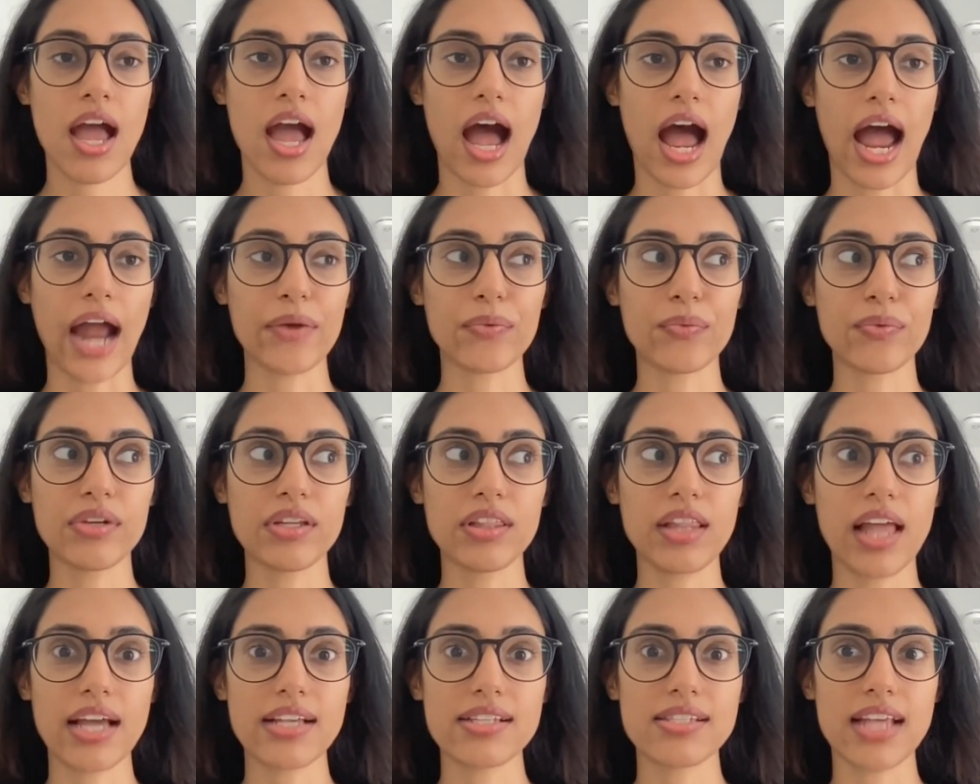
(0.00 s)
I
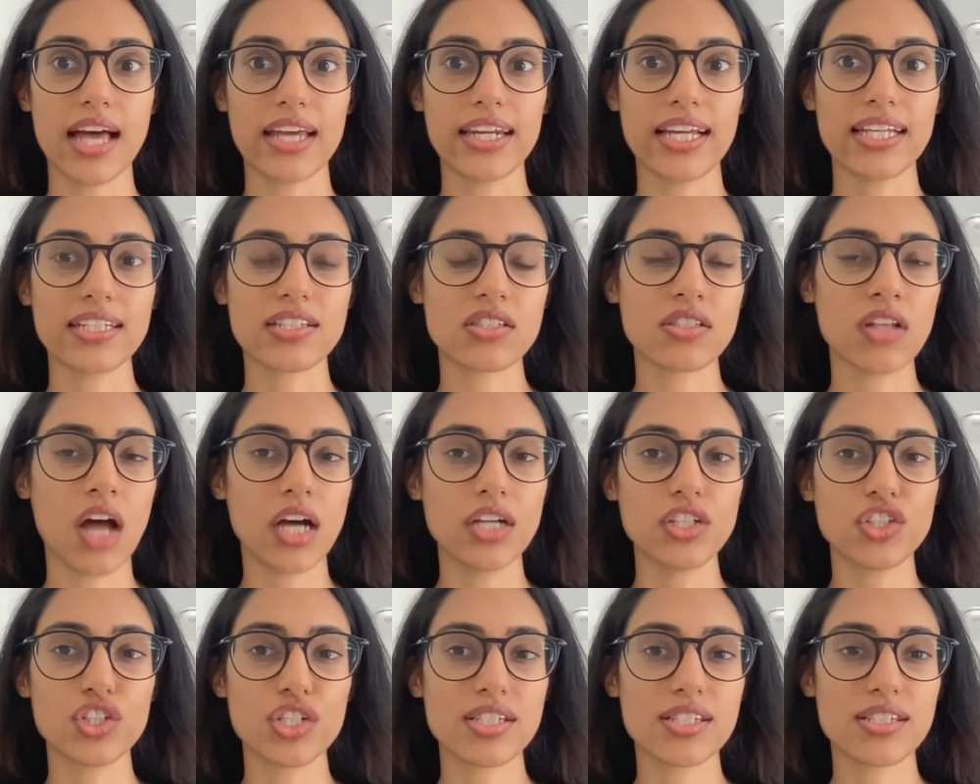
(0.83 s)
realized that it's
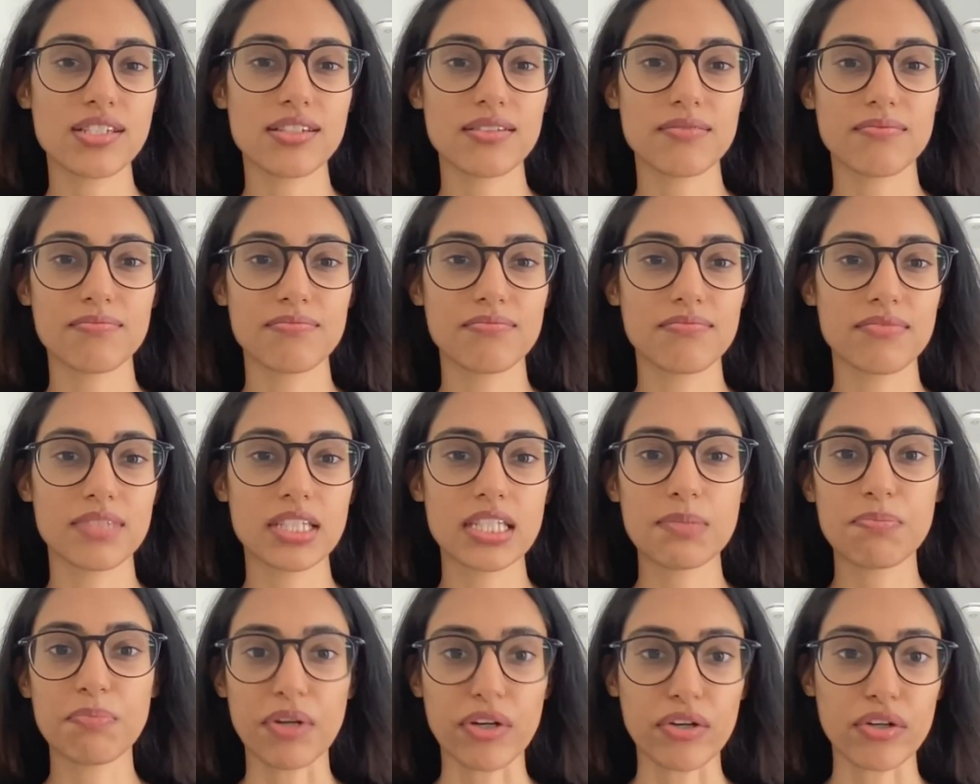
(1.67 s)
not just
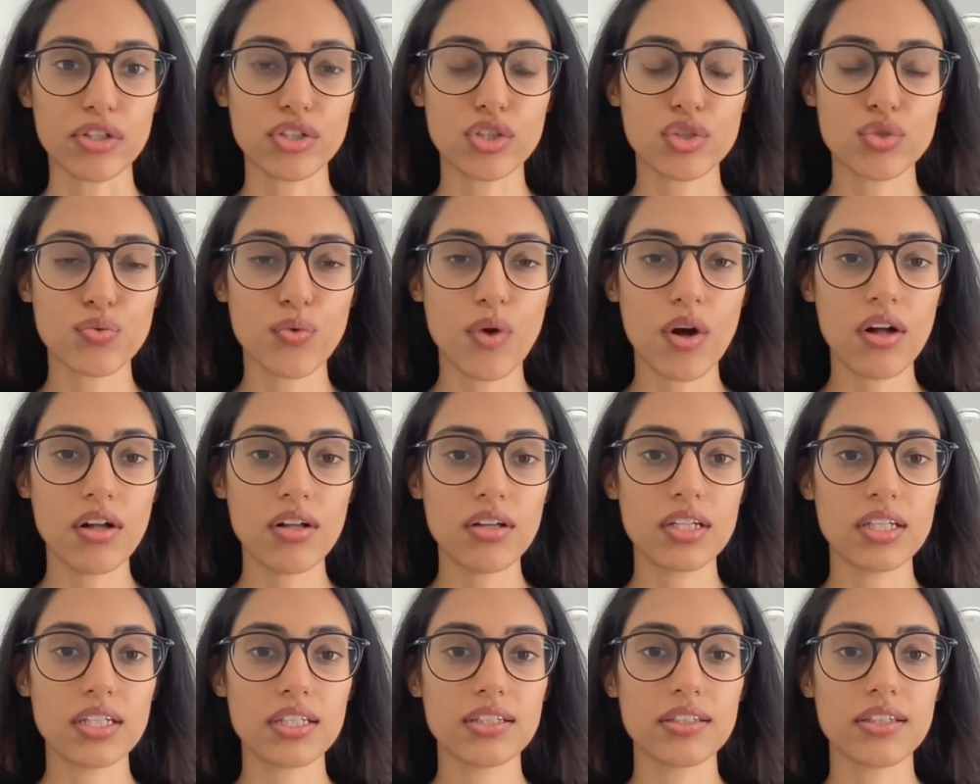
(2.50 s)

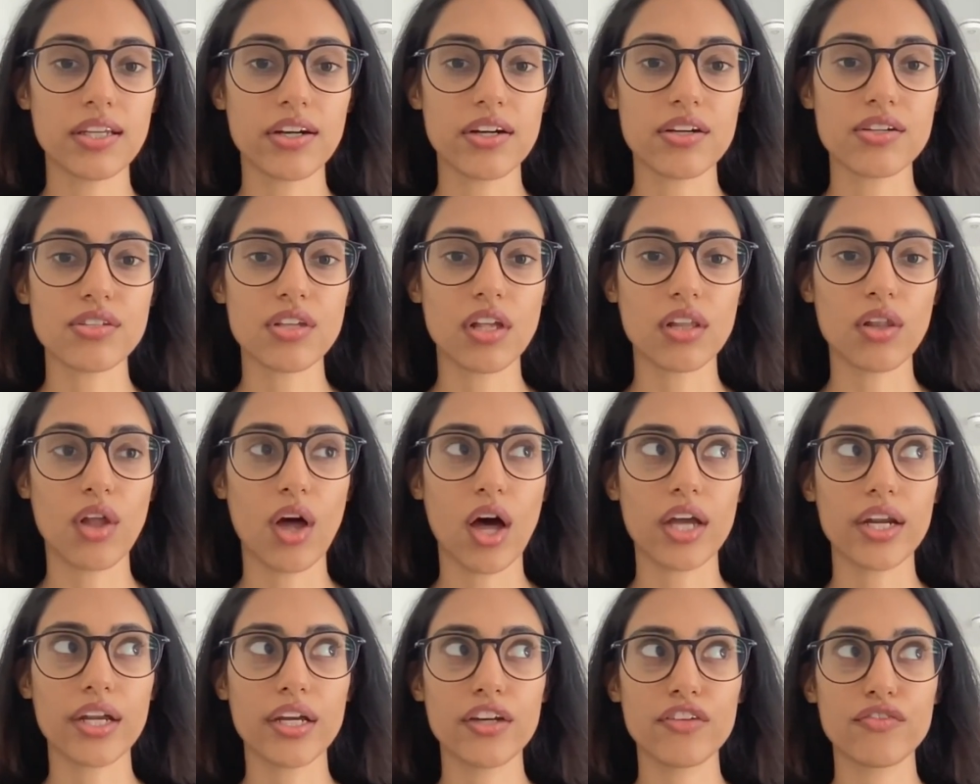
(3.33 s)
spiritual, there's a
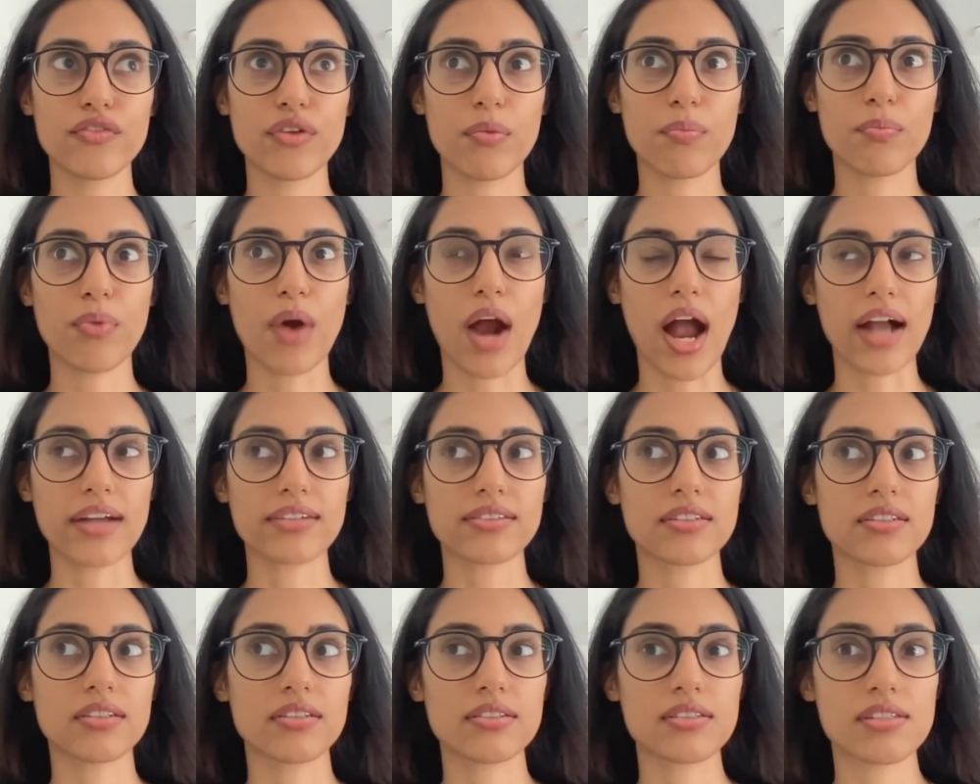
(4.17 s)
lot of
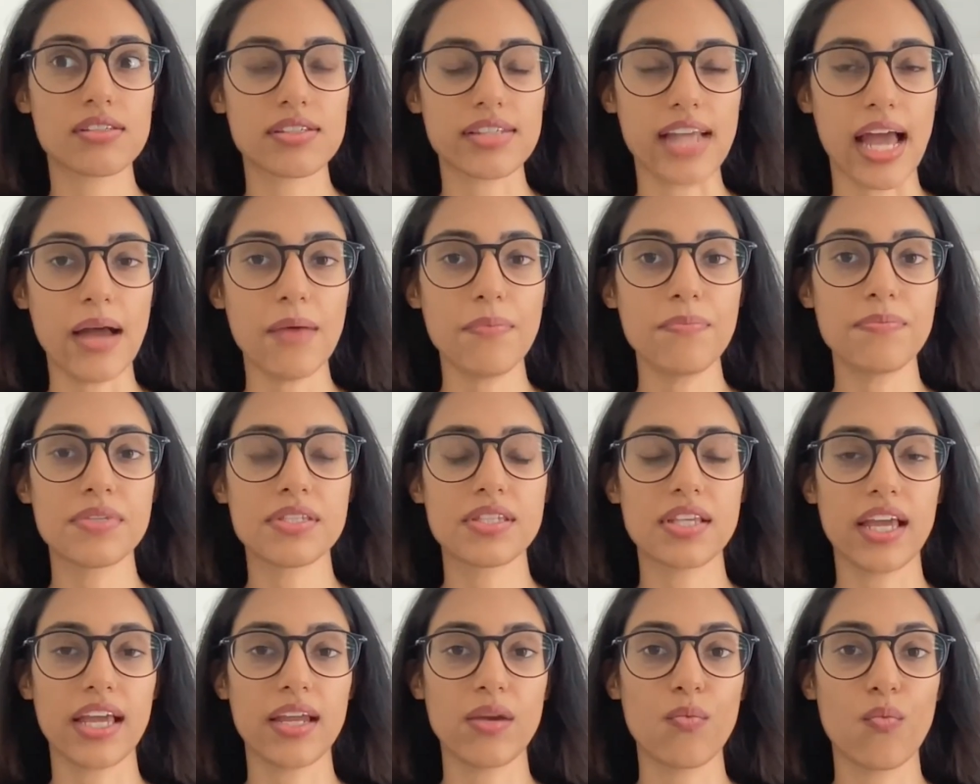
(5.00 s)
practical steps
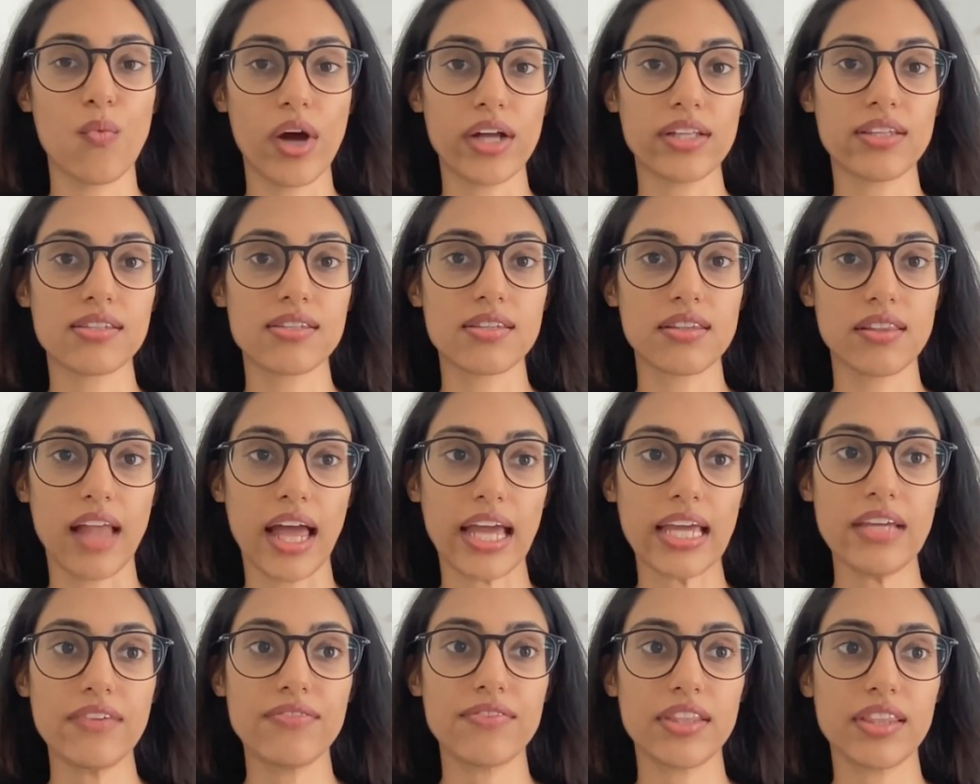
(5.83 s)
in one's
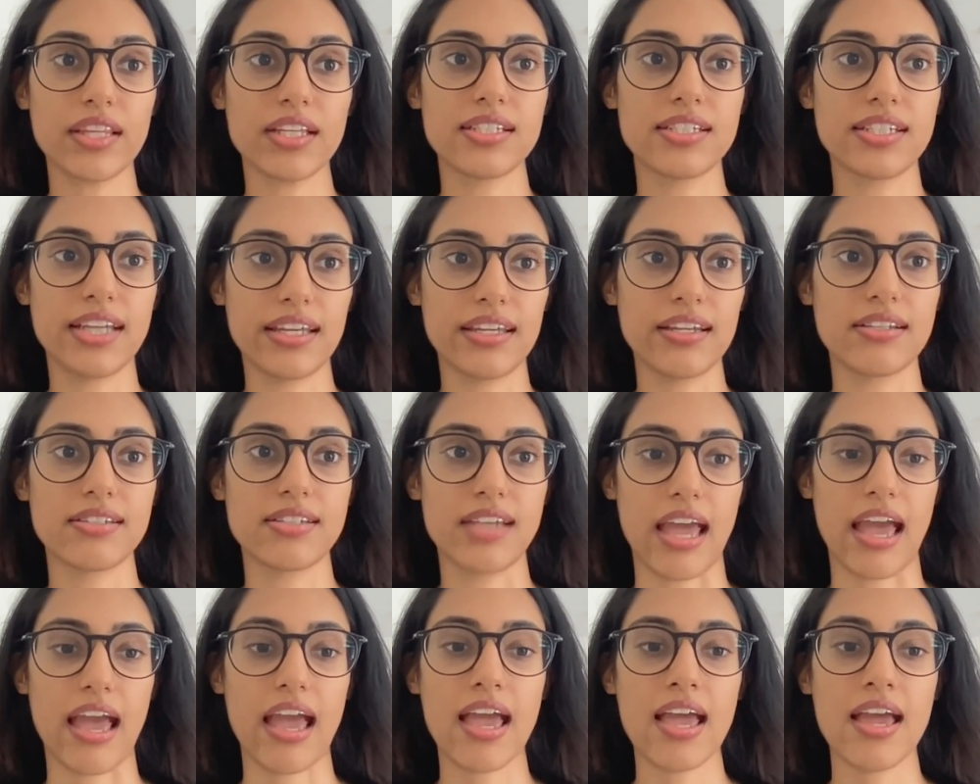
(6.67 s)
life in the day to
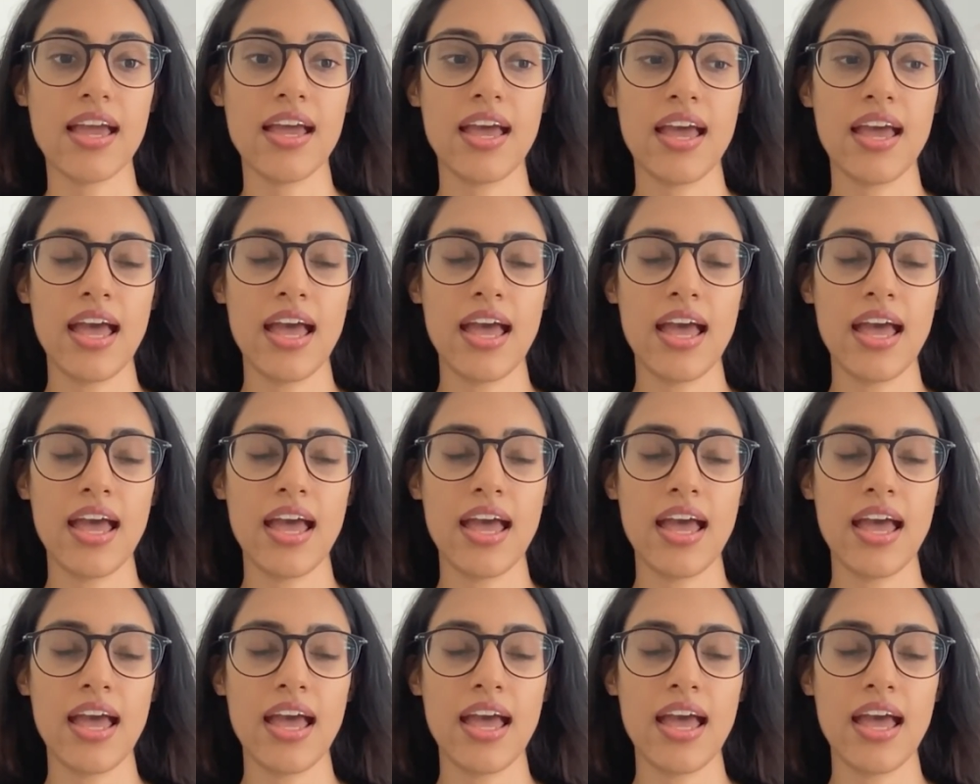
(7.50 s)
day